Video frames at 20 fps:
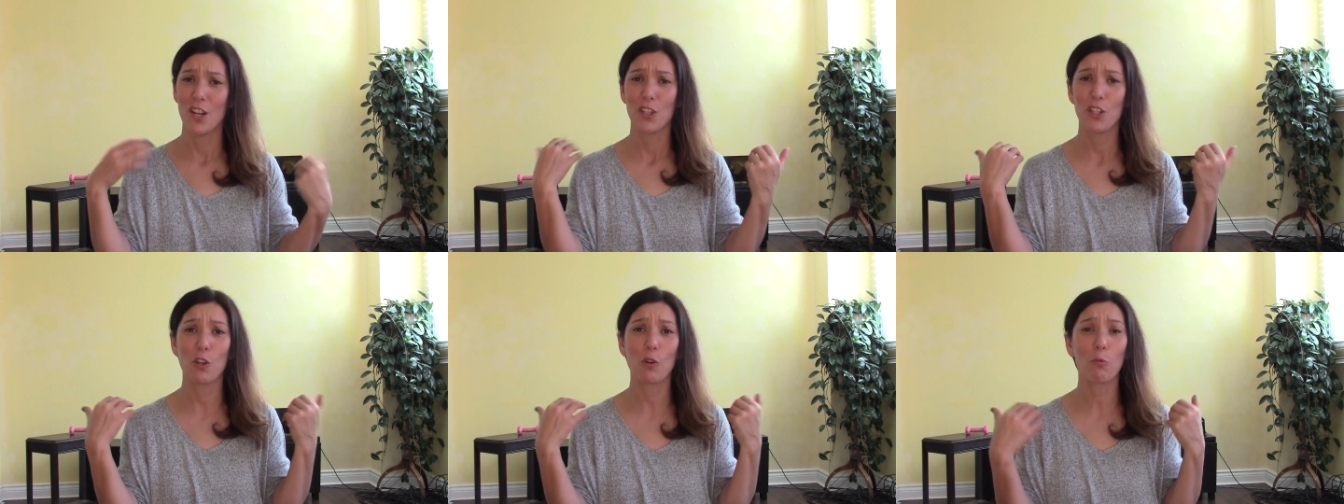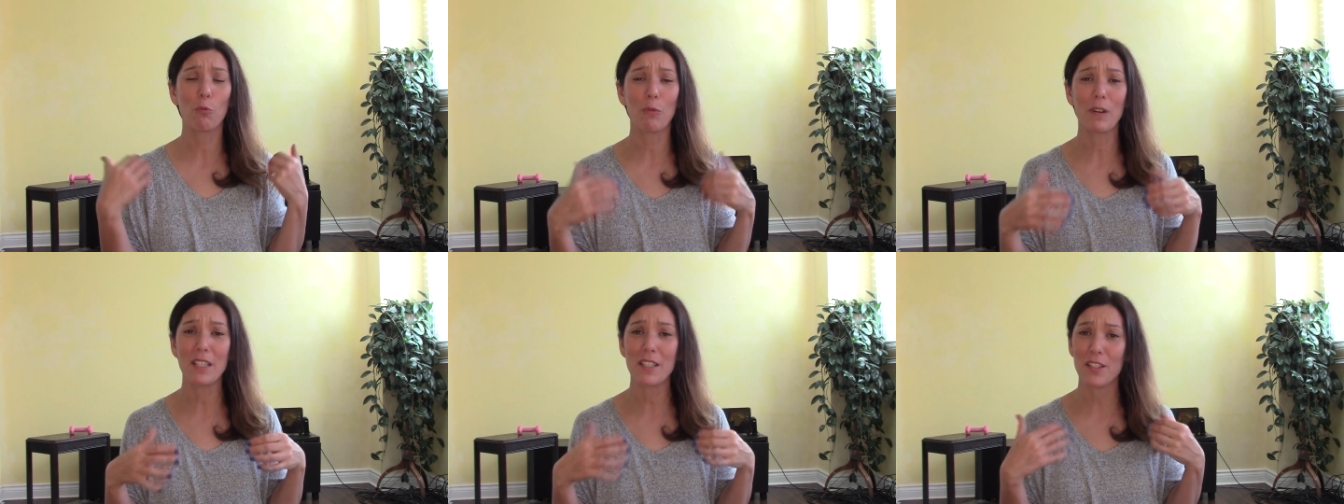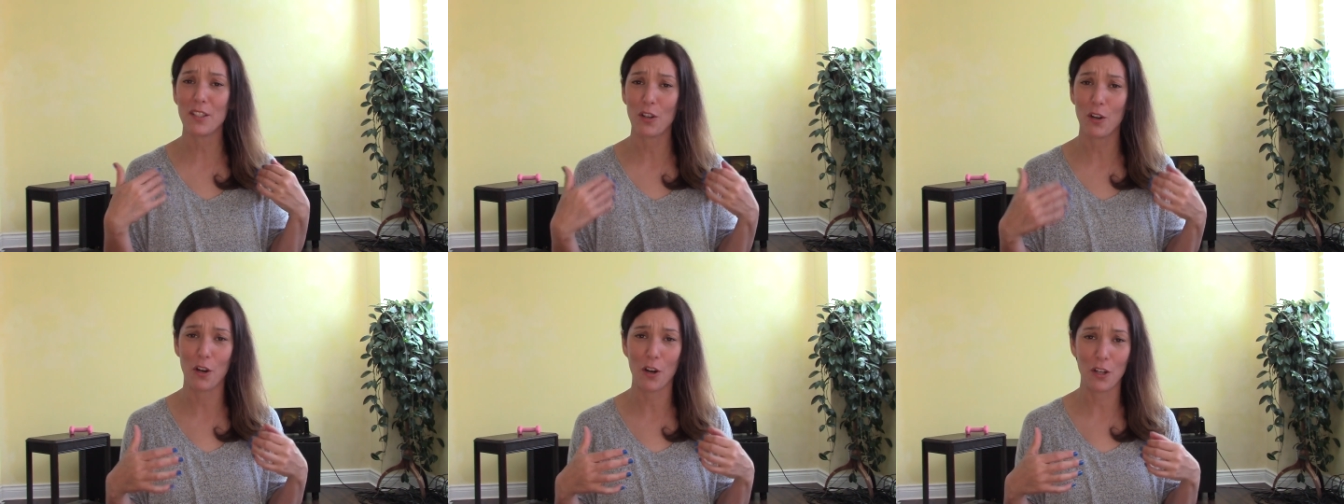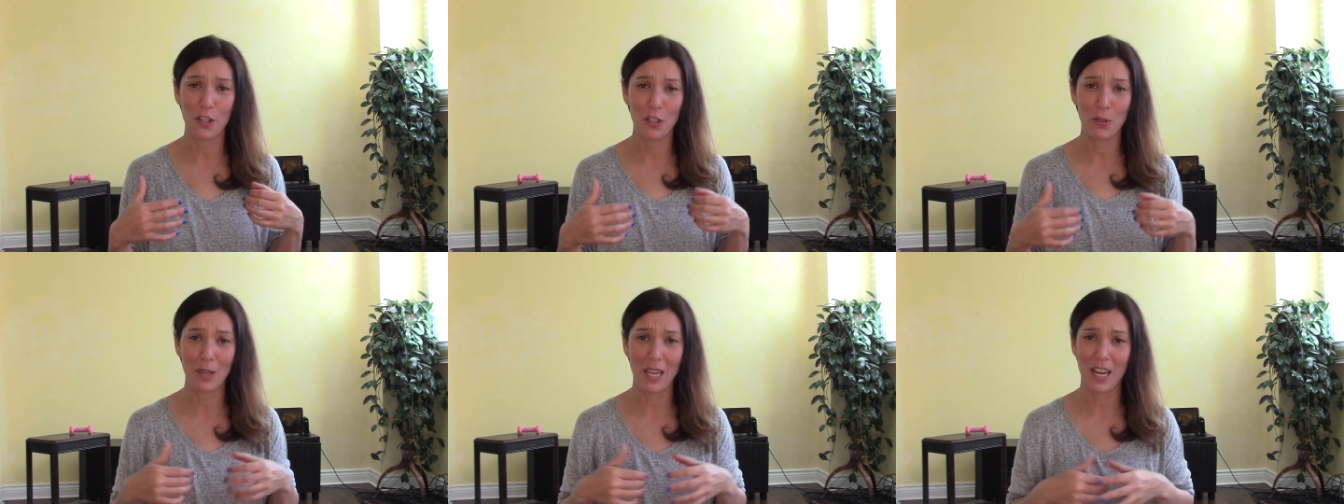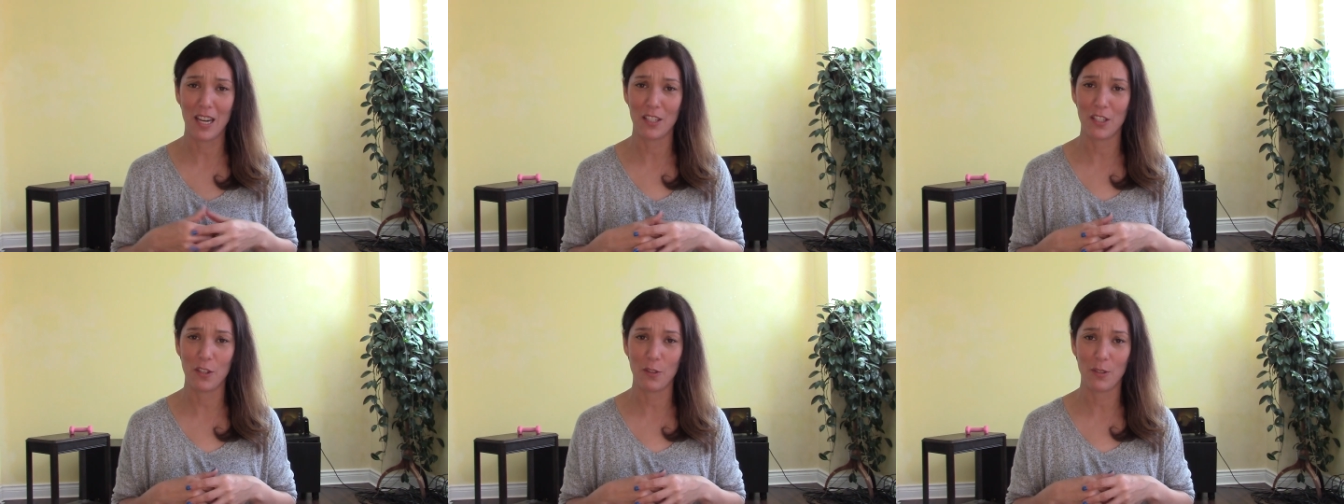Your wrists hurt and you
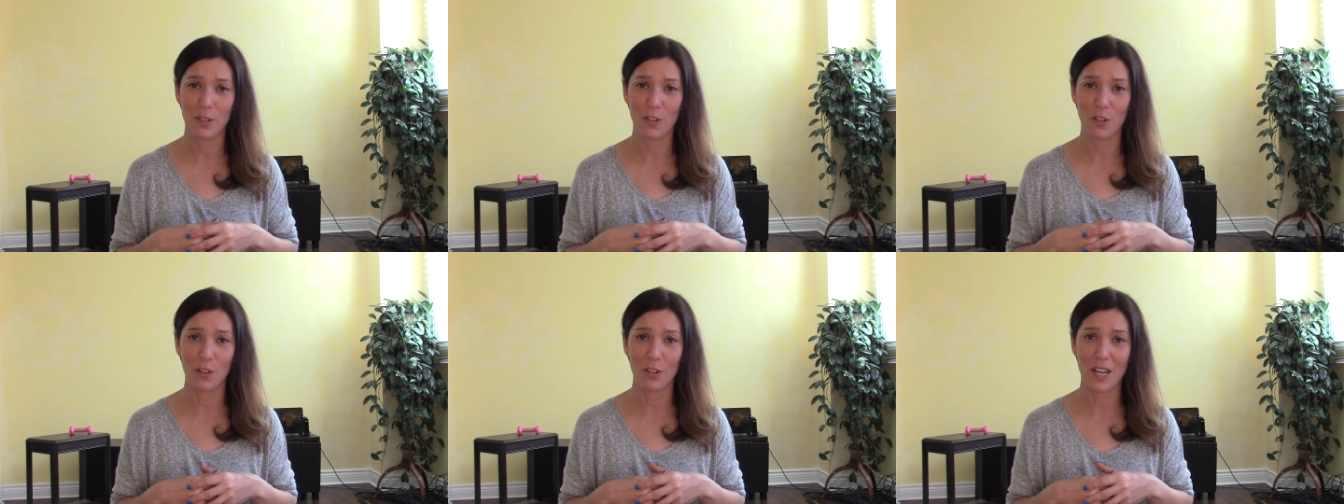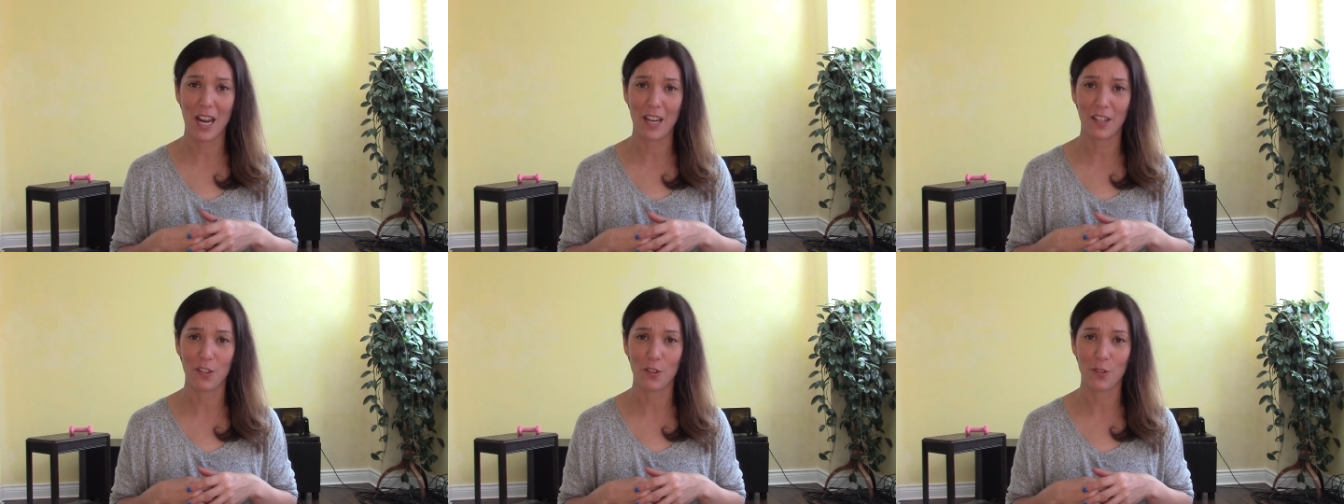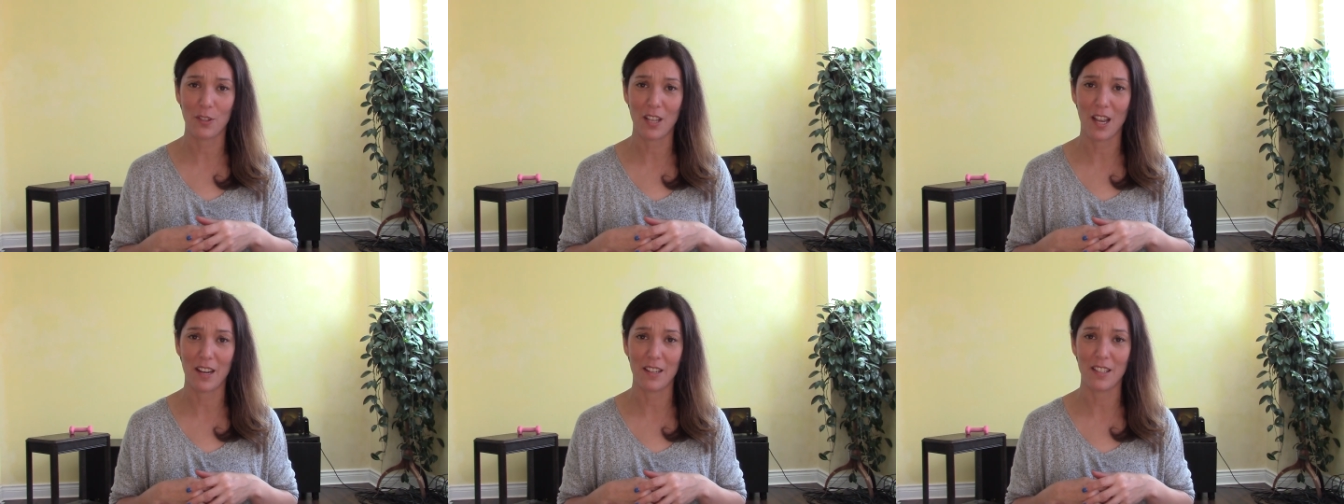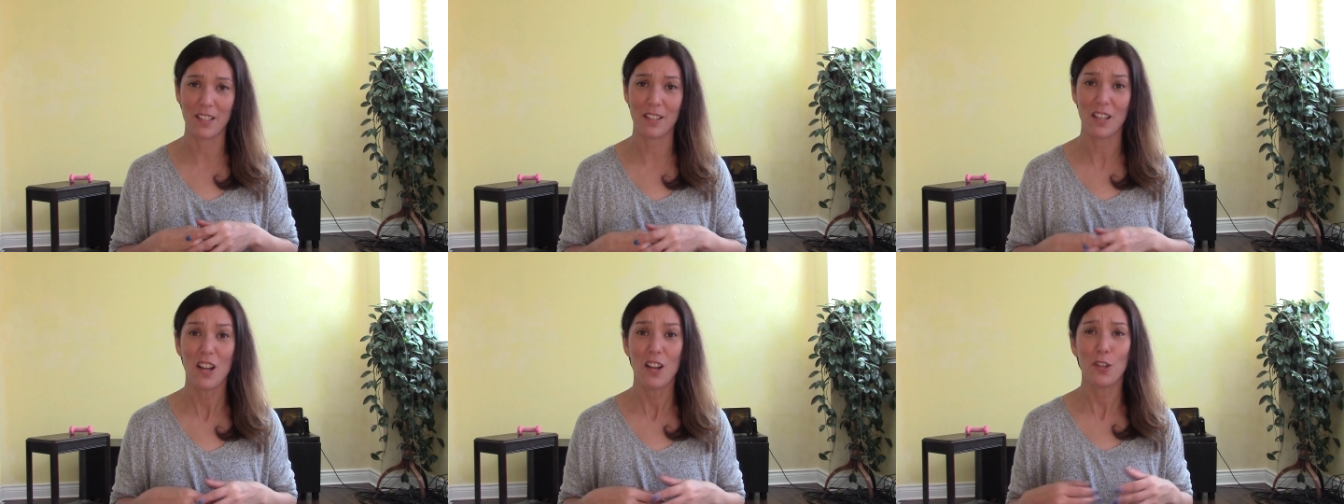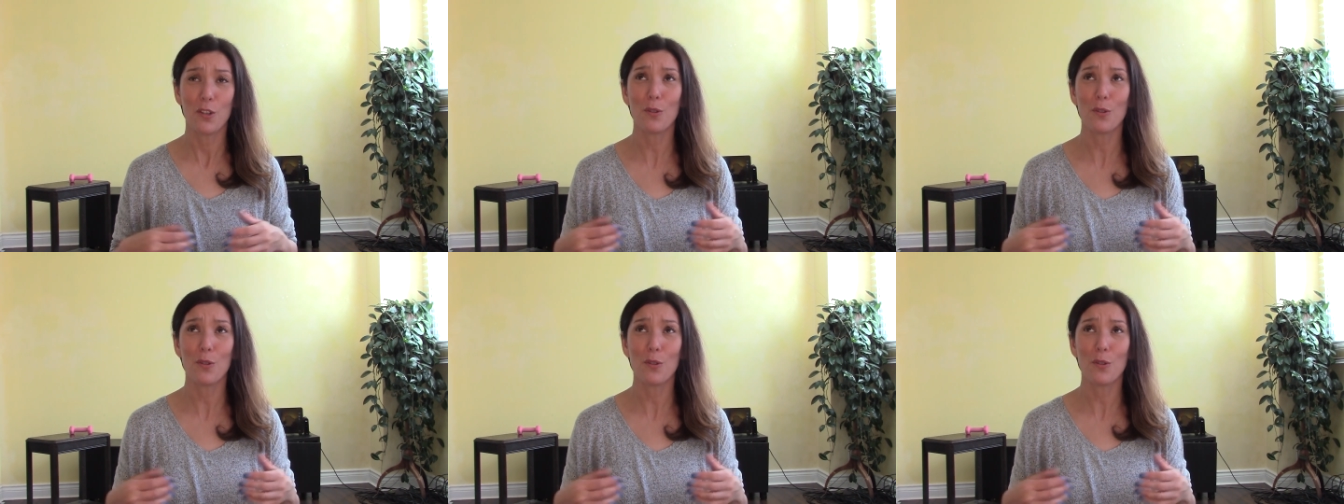can't do certain exercises.